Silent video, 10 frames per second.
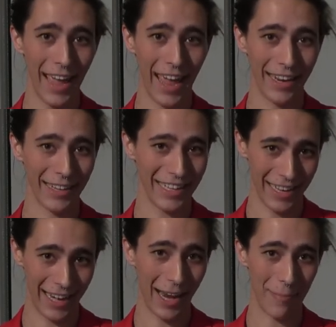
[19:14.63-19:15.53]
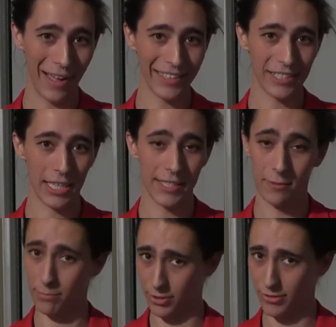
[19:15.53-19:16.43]
And again, I apologize
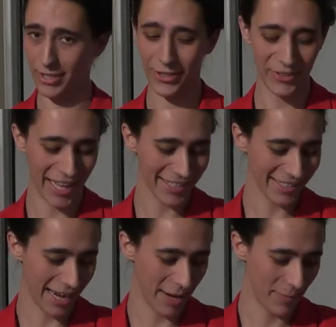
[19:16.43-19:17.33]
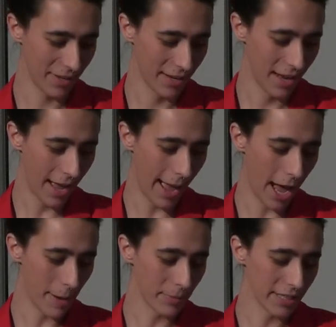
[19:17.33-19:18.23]
for butchering your last name.
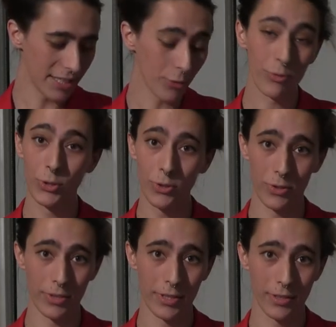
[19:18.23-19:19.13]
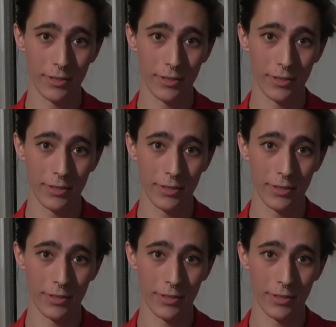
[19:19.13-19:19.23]
Uh, Melissa Rude.